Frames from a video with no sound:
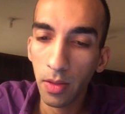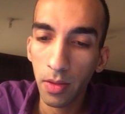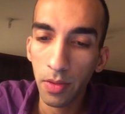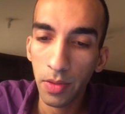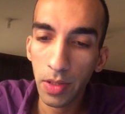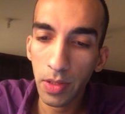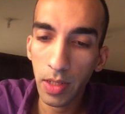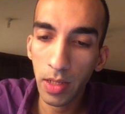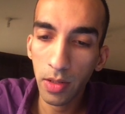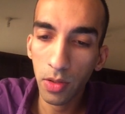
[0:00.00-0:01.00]
This
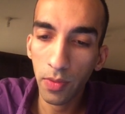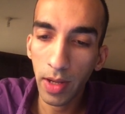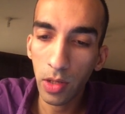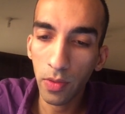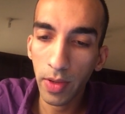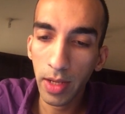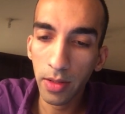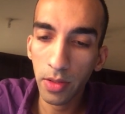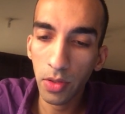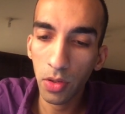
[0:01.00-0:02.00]
is the value of x,
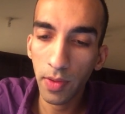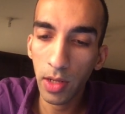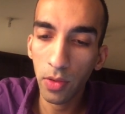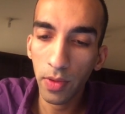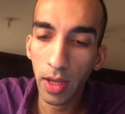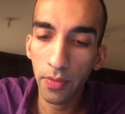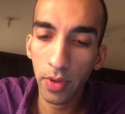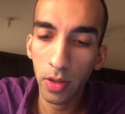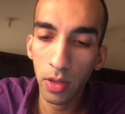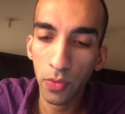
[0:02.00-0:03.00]
this is the value of f,
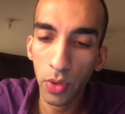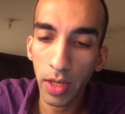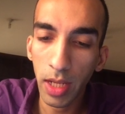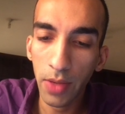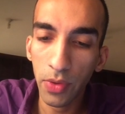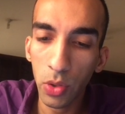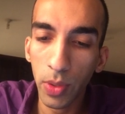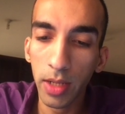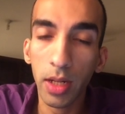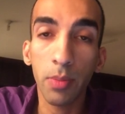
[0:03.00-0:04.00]
and if you write f into
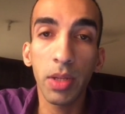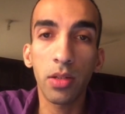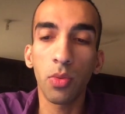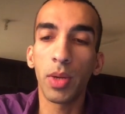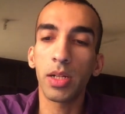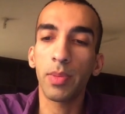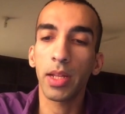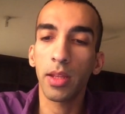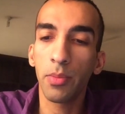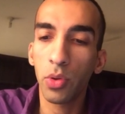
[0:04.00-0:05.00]
x, that means you're multiplying
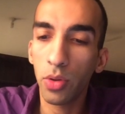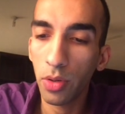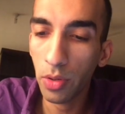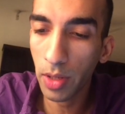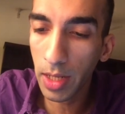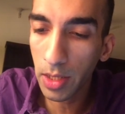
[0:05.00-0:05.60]
them together.